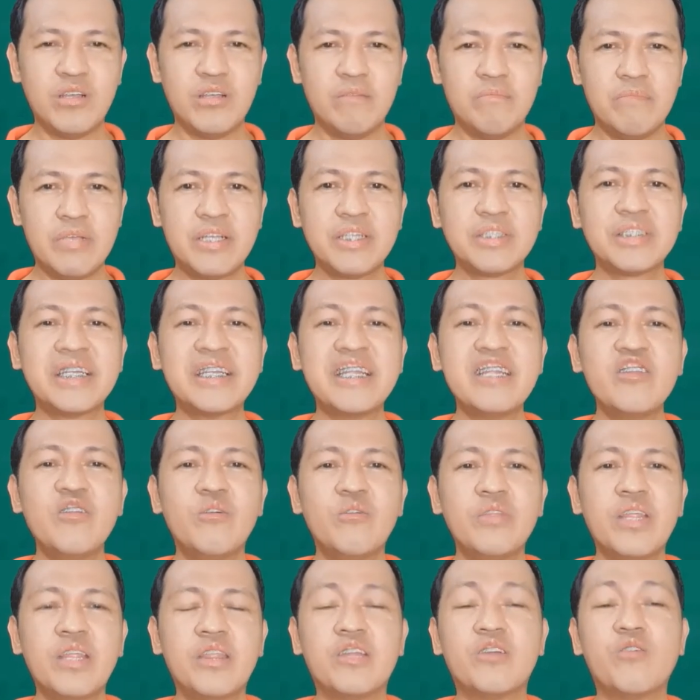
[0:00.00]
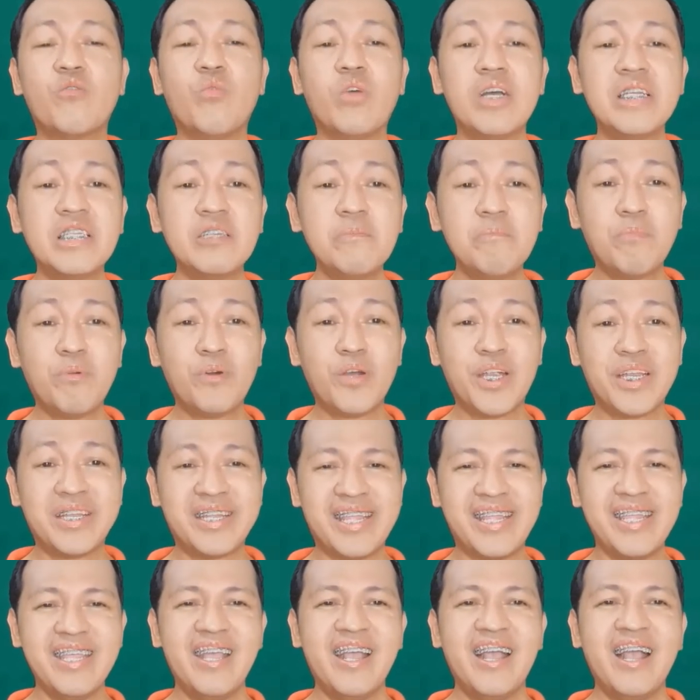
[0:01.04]
Because I didn't know that there was a
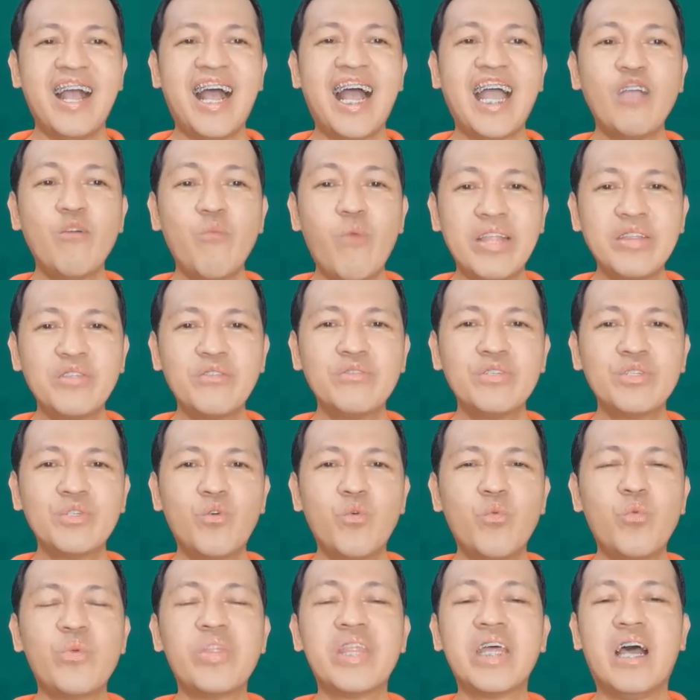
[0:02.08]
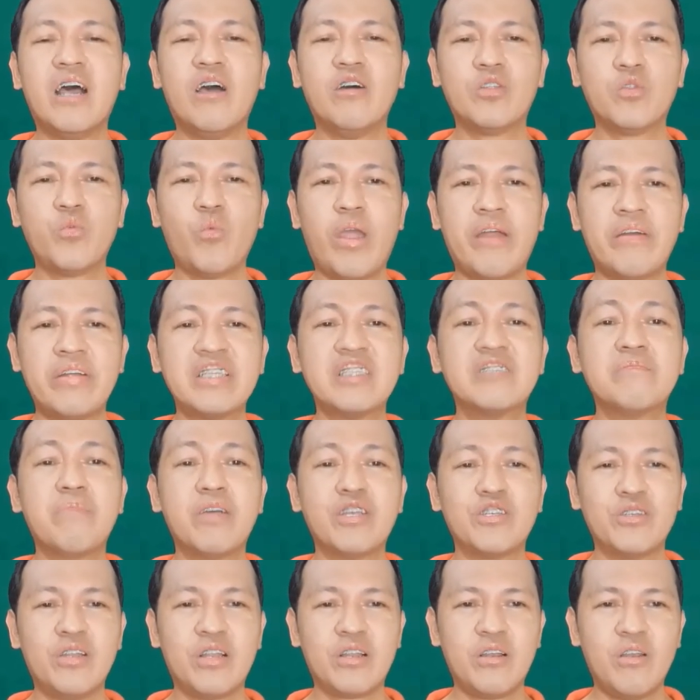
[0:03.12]
party, I went to school without wearing
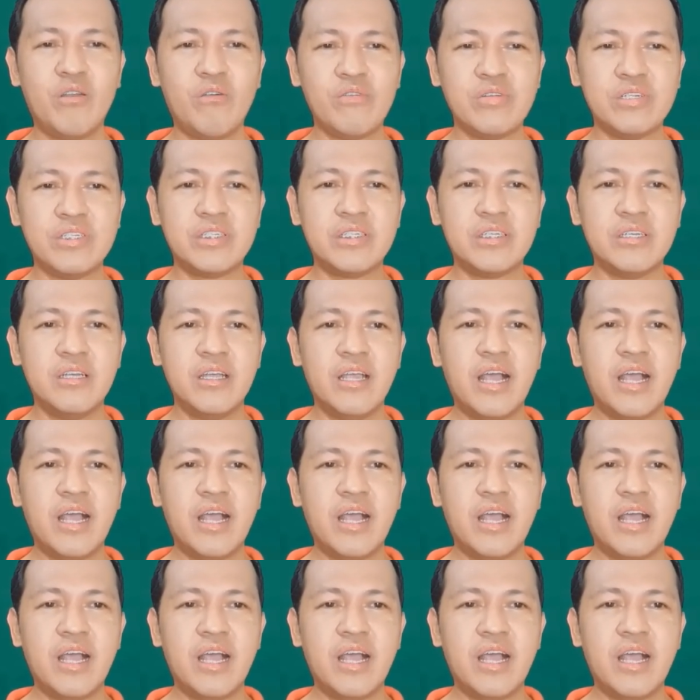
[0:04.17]
special clothes.